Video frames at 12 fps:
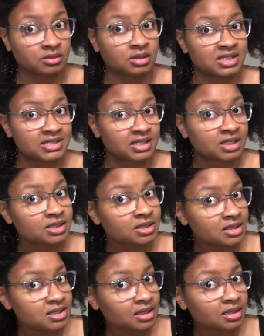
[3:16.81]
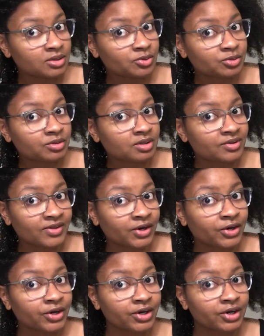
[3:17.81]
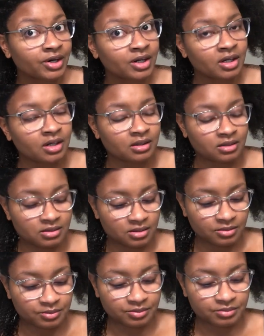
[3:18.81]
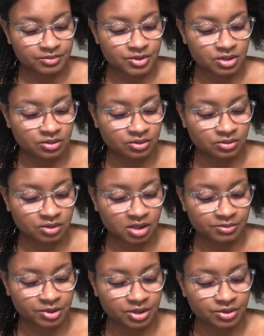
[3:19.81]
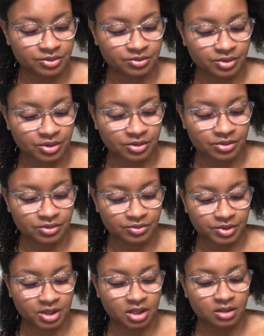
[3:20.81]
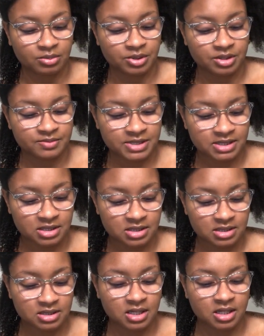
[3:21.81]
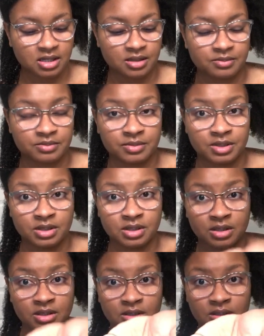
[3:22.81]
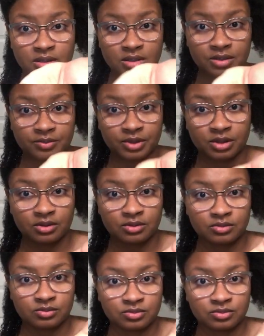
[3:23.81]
This section is a little thicker, so I'm gonna do 3 pumps this time. There we go.